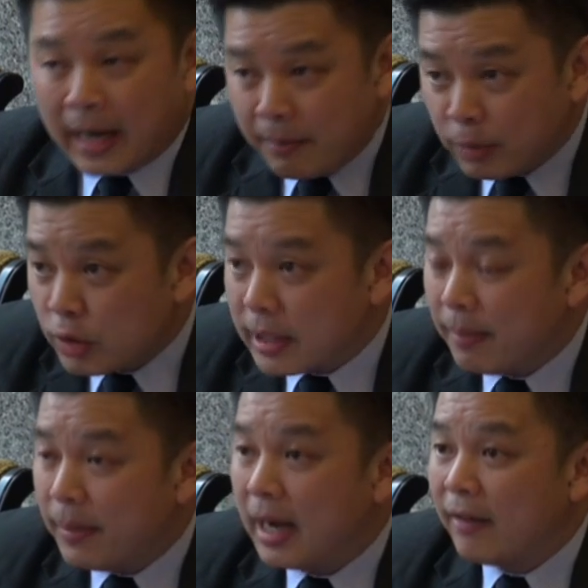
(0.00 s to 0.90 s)
Come to
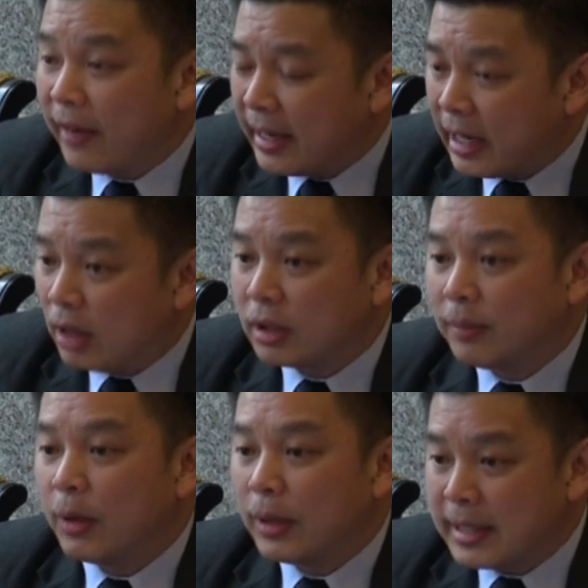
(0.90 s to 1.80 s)
Sabah, find out
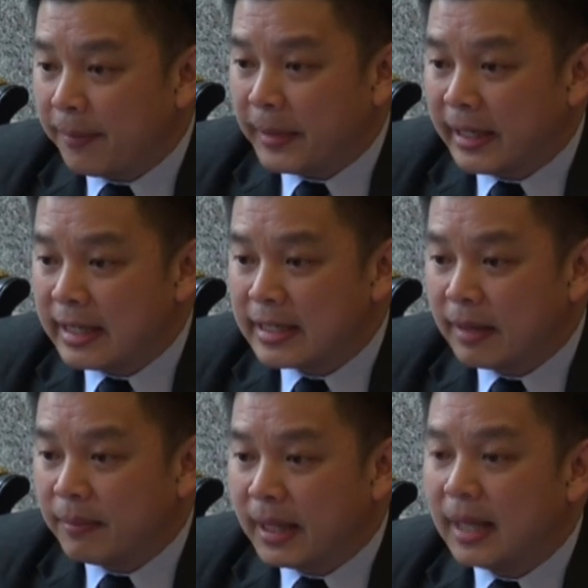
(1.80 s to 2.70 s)
about what's happening in
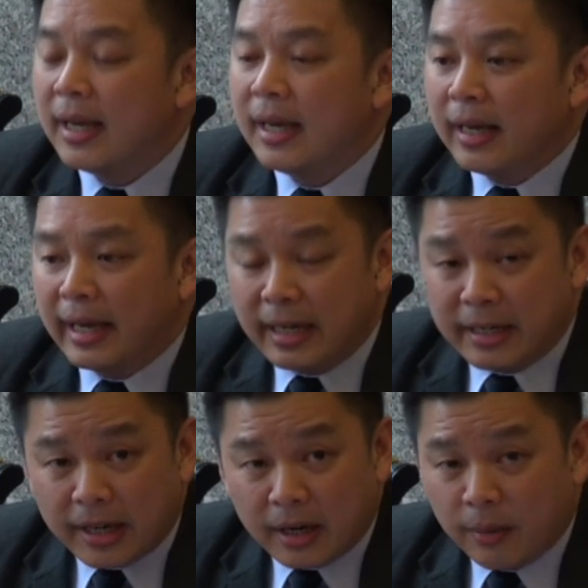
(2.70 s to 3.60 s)
Sabah and
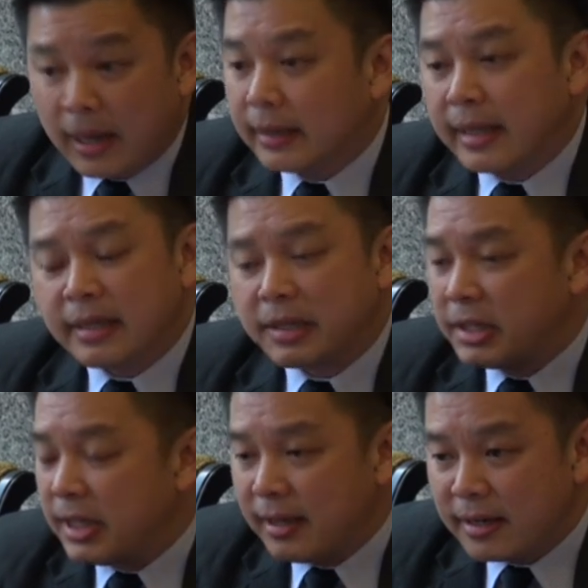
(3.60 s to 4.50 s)
in Sarawak. There's a
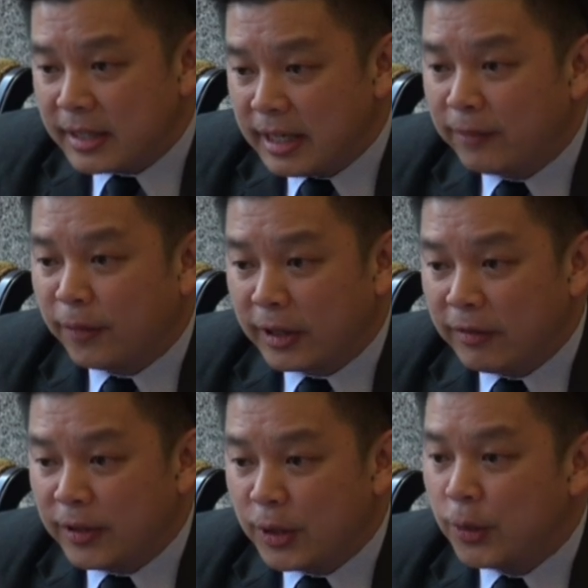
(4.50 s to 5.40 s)
serious need for
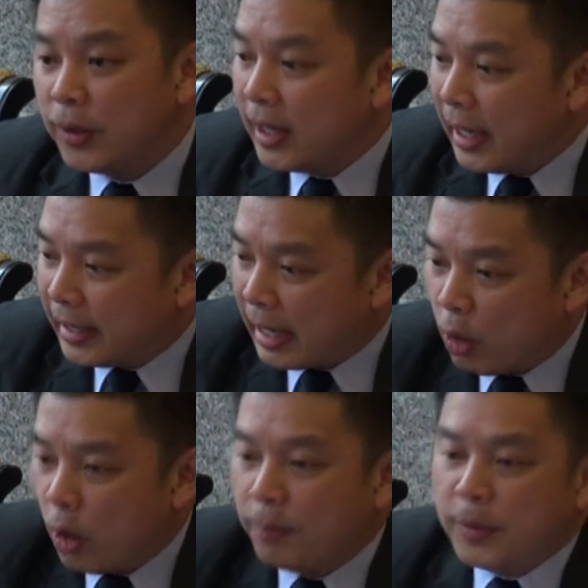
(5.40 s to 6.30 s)
review, and I
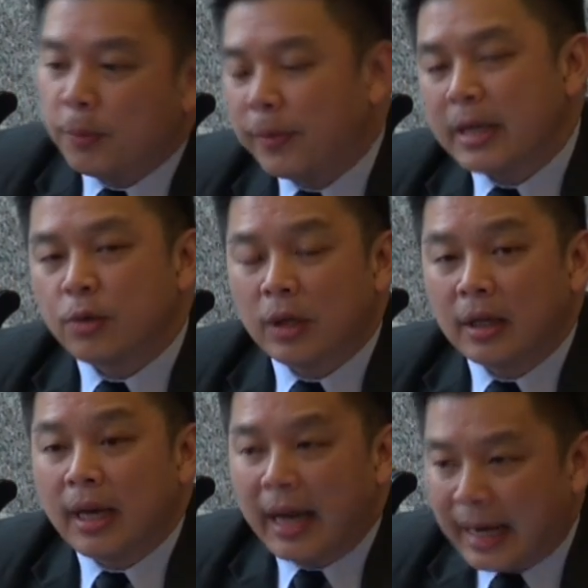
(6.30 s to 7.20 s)
hope you press
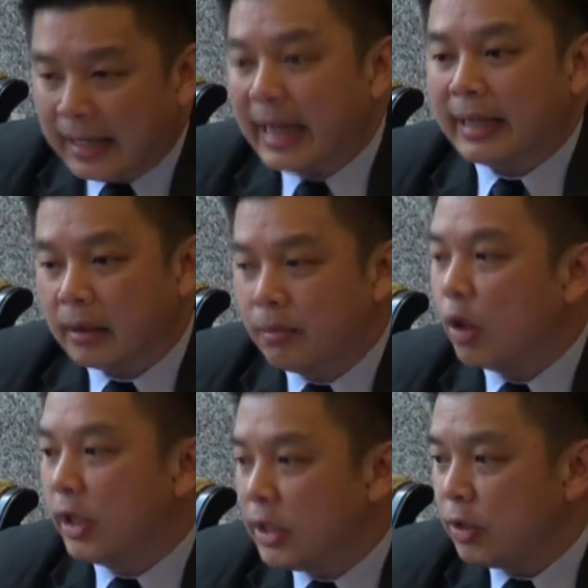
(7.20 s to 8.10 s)
will highlight
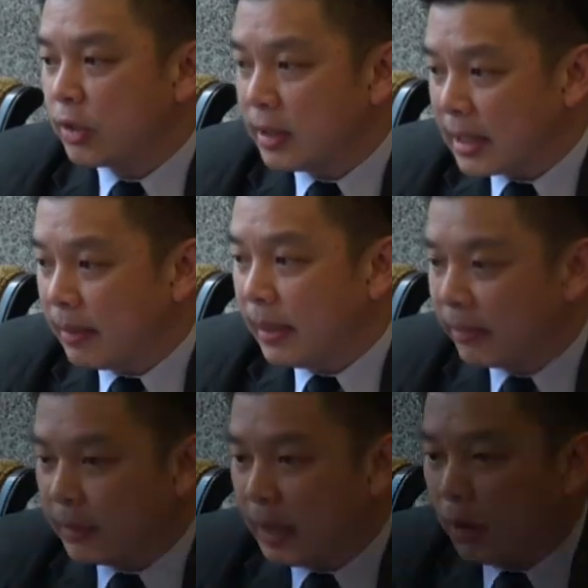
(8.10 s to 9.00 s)
more issues on Sabah from